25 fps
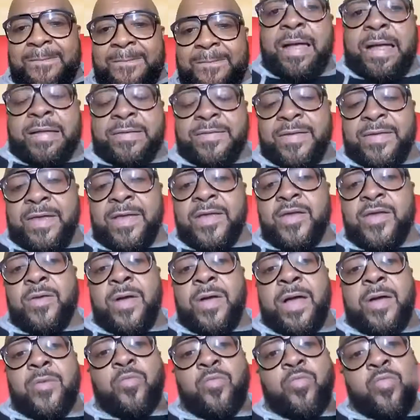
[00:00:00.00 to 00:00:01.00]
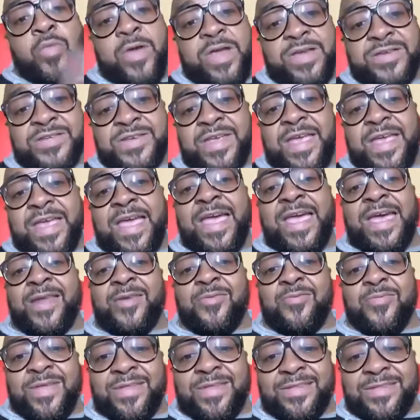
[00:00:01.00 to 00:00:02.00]
I tell you, I wish I had written
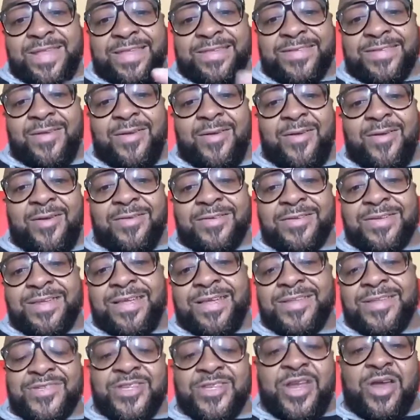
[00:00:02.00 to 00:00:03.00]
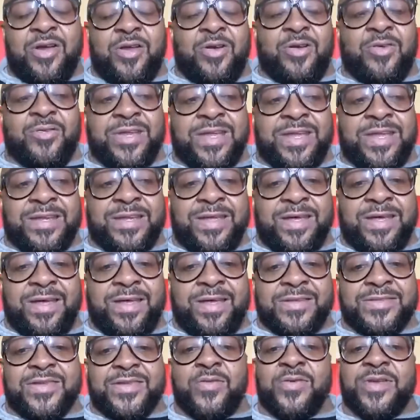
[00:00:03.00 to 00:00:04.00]
that song. Gerald and
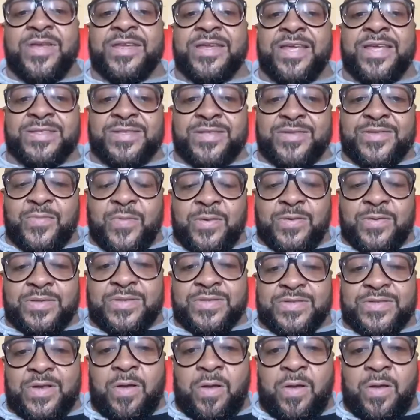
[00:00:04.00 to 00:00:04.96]
Tony Nicholas wrote the song.